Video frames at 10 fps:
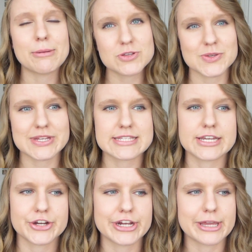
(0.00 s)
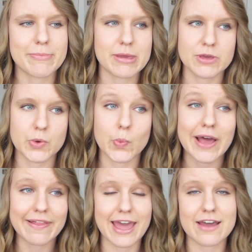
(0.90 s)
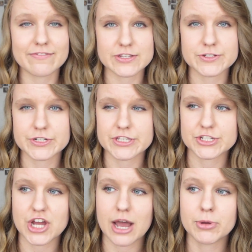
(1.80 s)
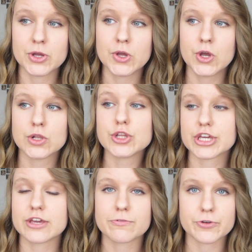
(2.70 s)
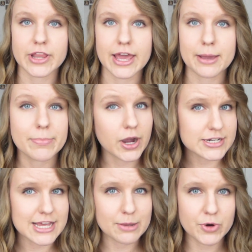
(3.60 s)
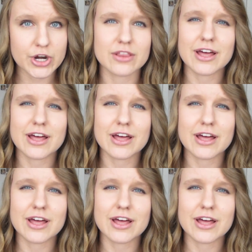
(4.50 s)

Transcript: I'm also considering, maybe while I have this nursing job, looking for like part-time work.